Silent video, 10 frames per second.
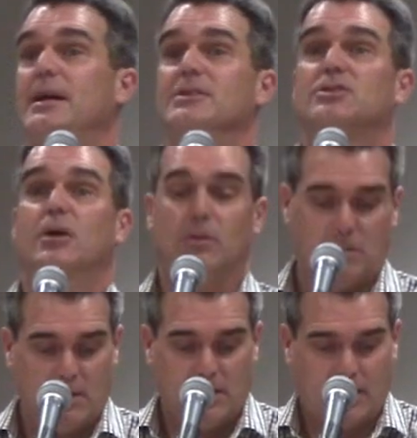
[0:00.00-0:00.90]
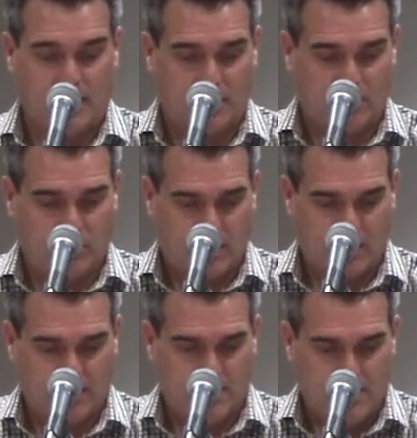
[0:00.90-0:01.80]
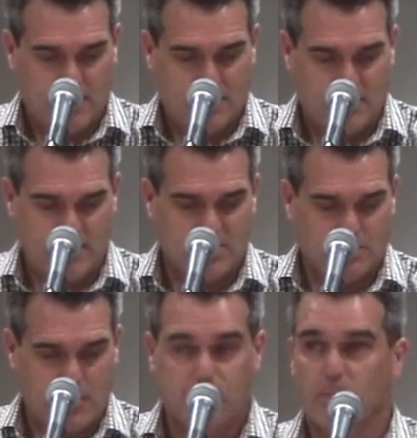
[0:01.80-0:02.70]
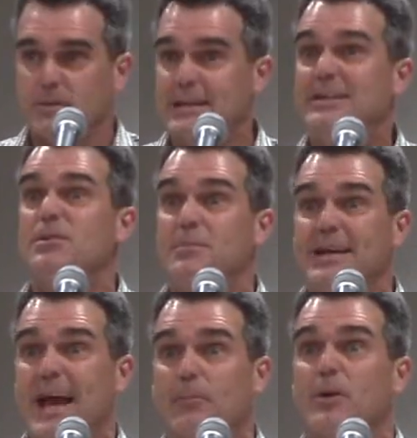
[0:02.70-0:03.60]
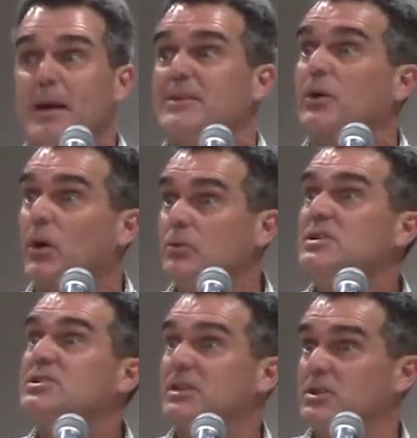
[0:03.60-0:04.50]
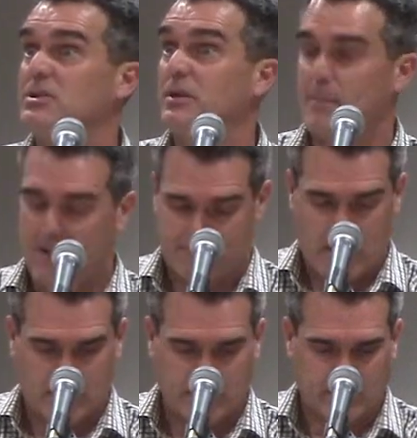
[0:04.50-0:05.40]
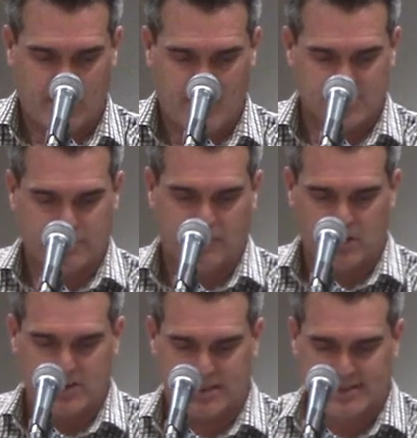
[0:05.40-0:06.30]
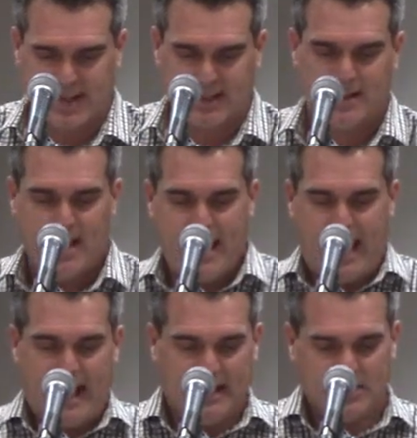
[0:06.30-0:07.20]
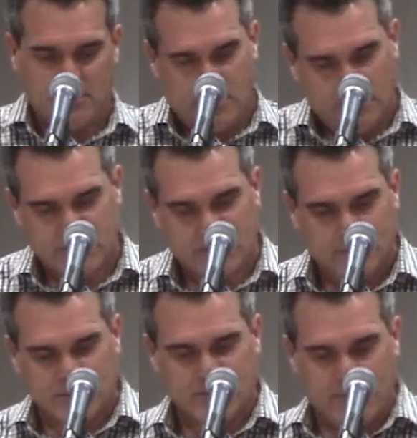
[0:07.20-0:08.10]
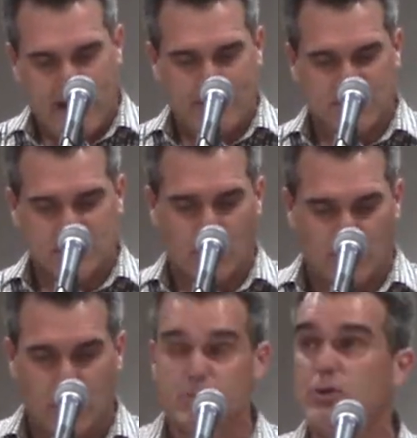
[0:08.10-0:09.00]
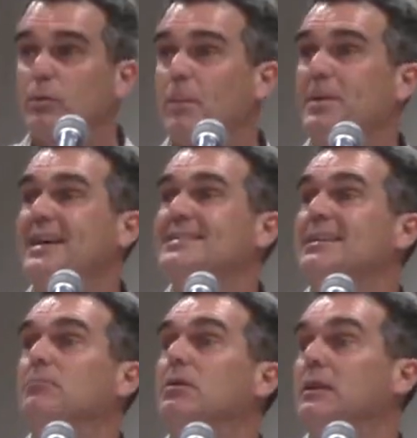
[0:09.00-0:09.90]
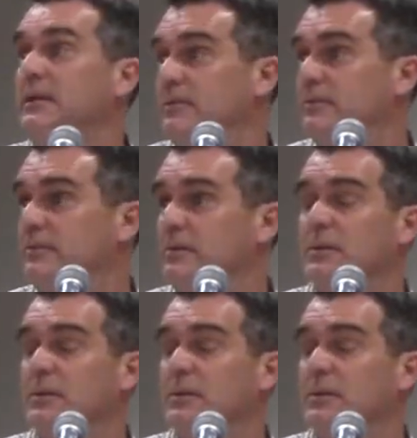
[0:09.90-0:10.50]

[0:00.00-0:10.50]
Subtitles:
And so these people need to be able to make their own decision about following Christ, first and second. And the subjects of baptism are those who repent and believe.